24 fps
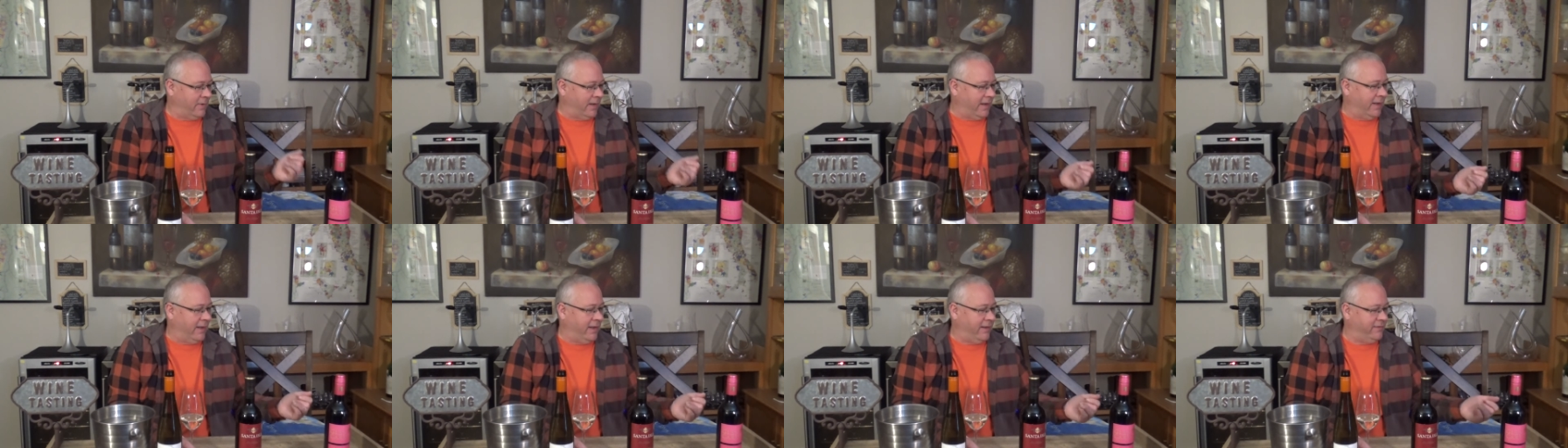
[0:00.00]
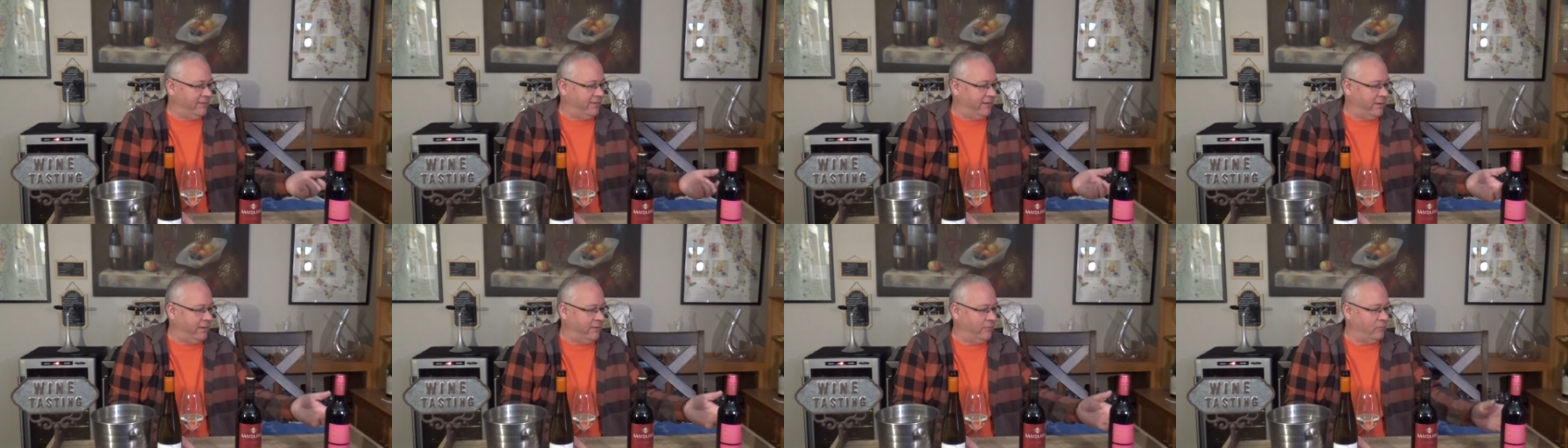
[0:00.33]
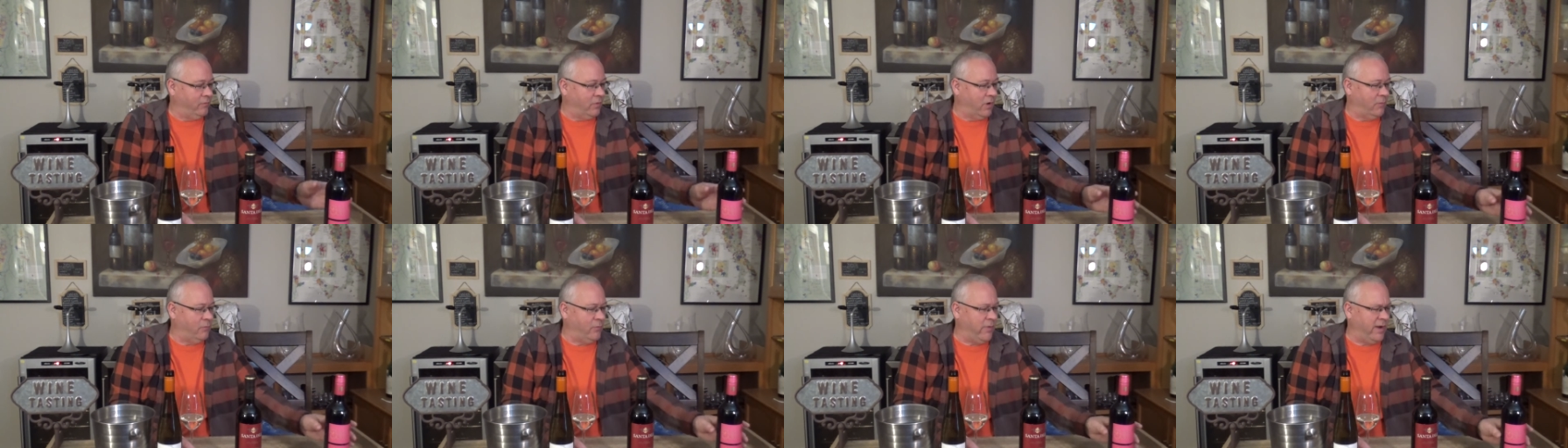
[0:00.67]
and
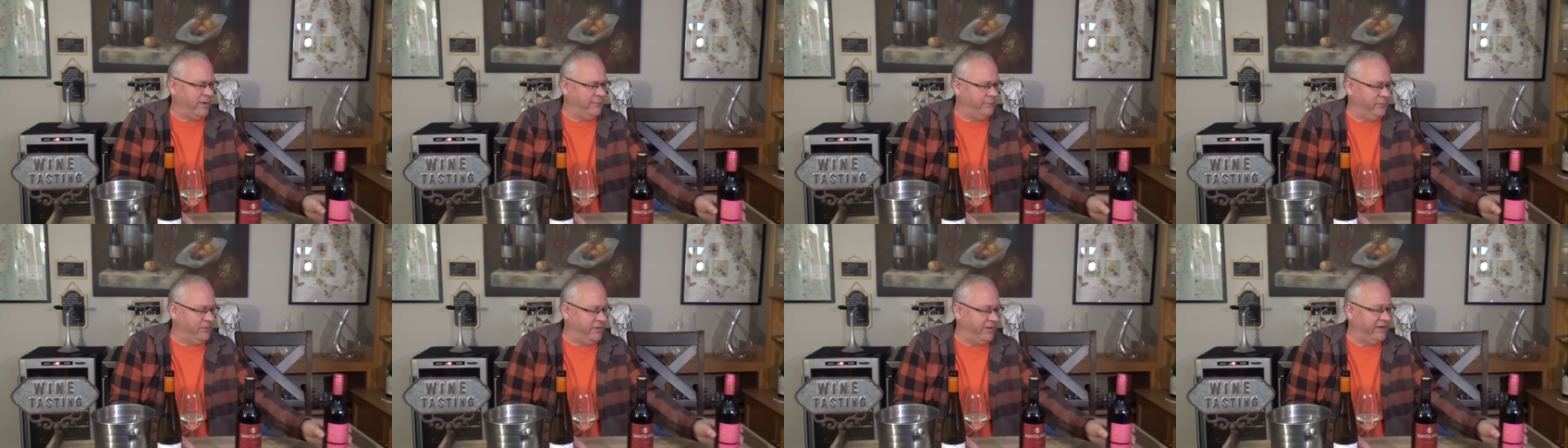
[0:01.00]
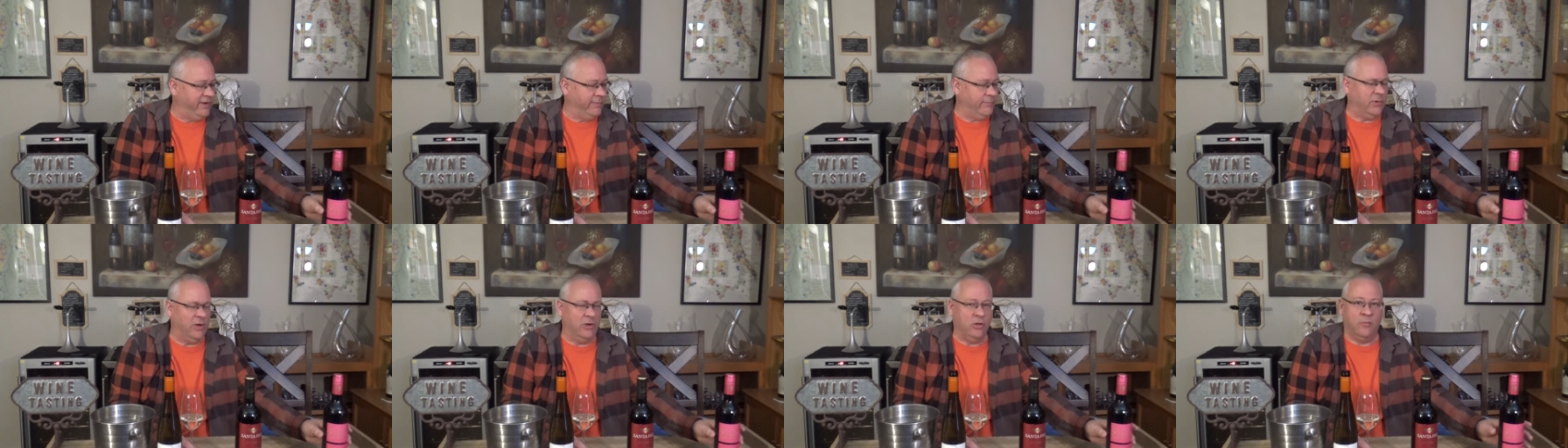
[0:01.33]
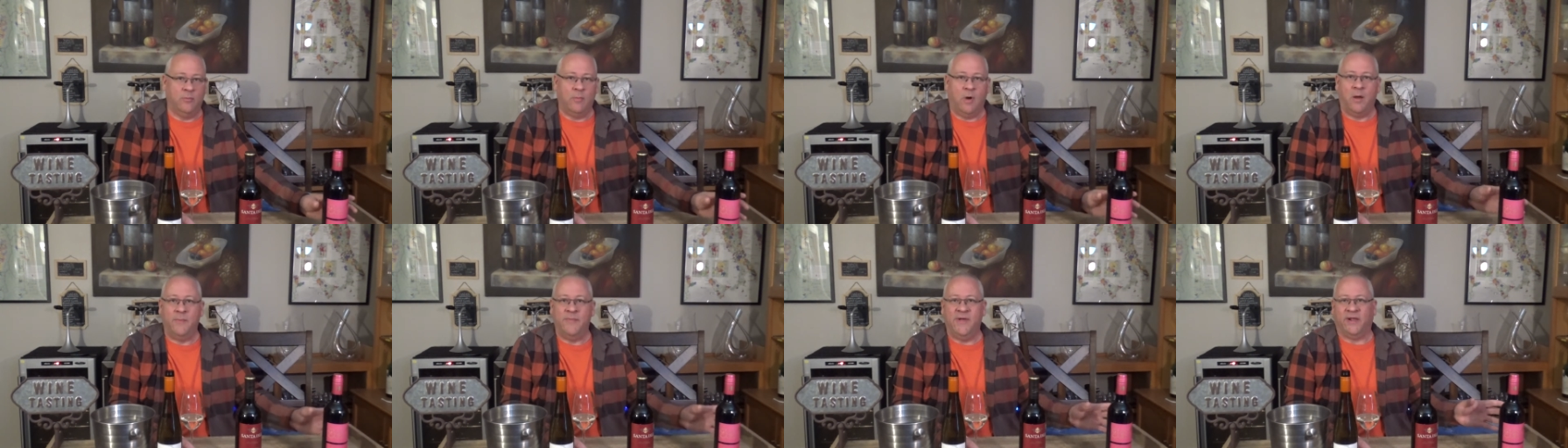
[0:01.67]
a red blend and
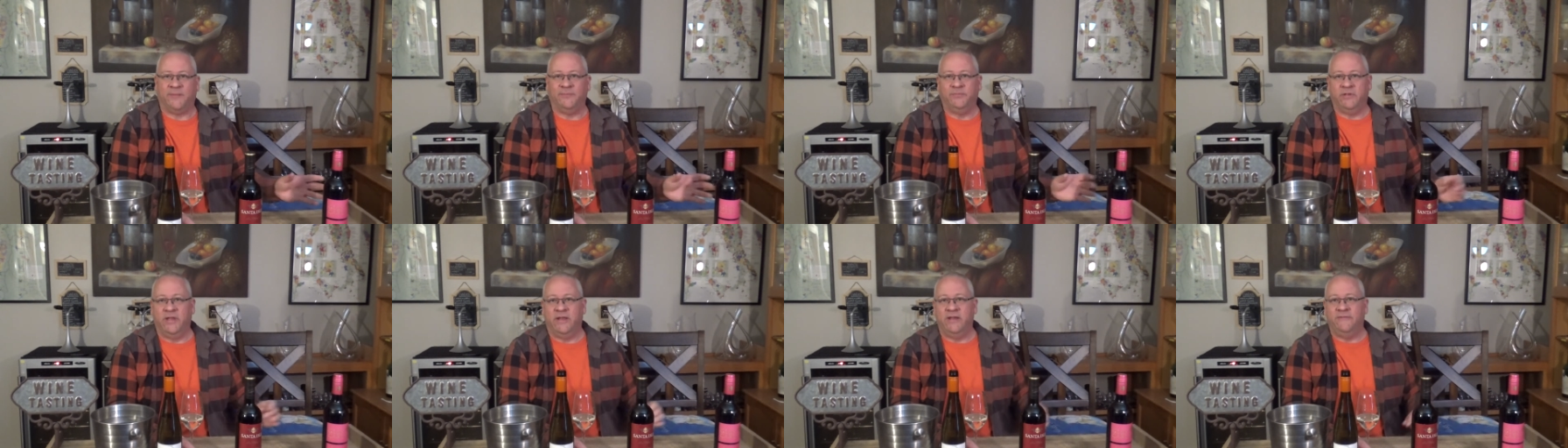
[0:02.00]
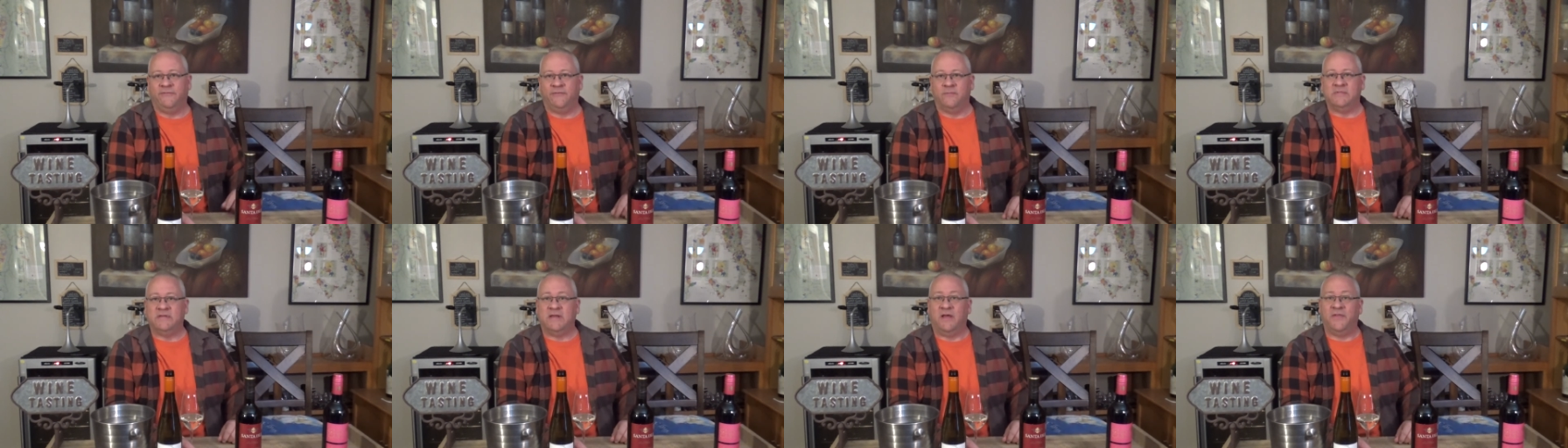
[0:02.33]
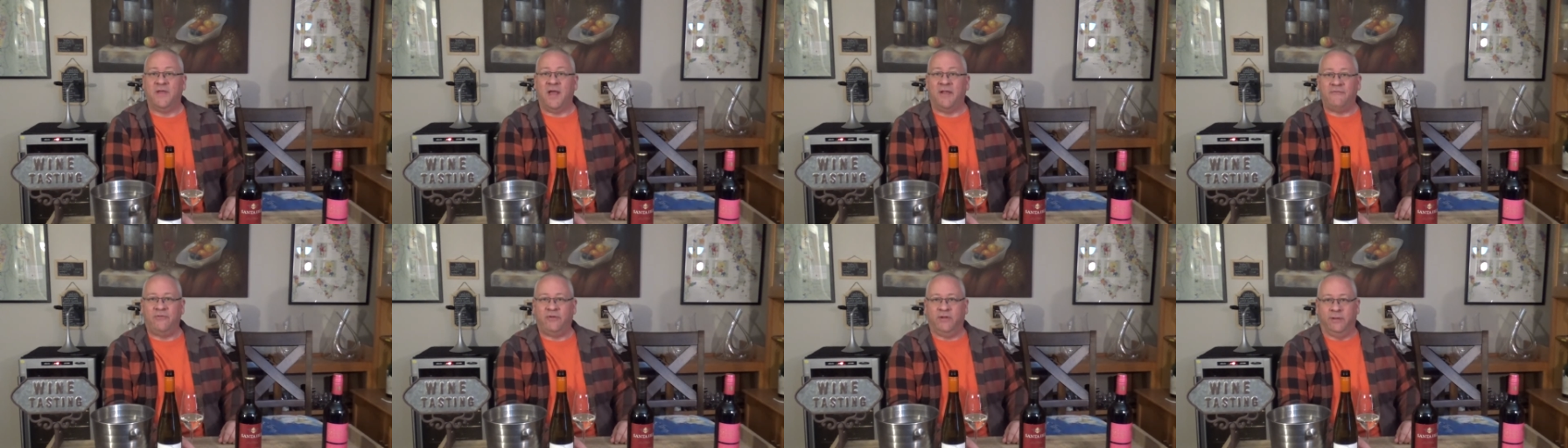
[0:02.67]
Merlot Malbec blend from
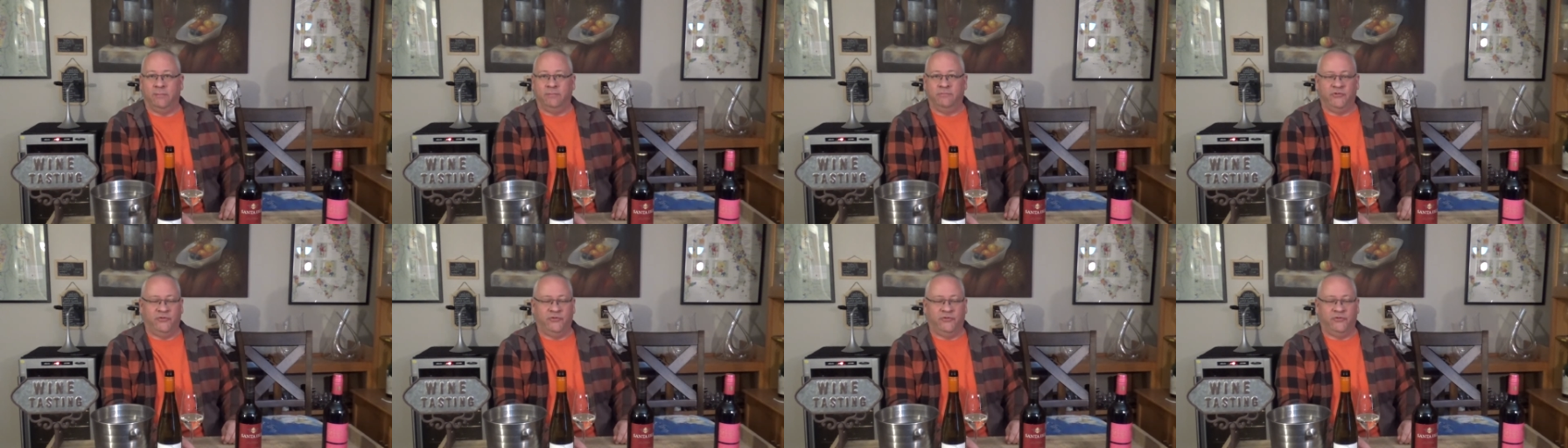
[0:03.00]
South Africa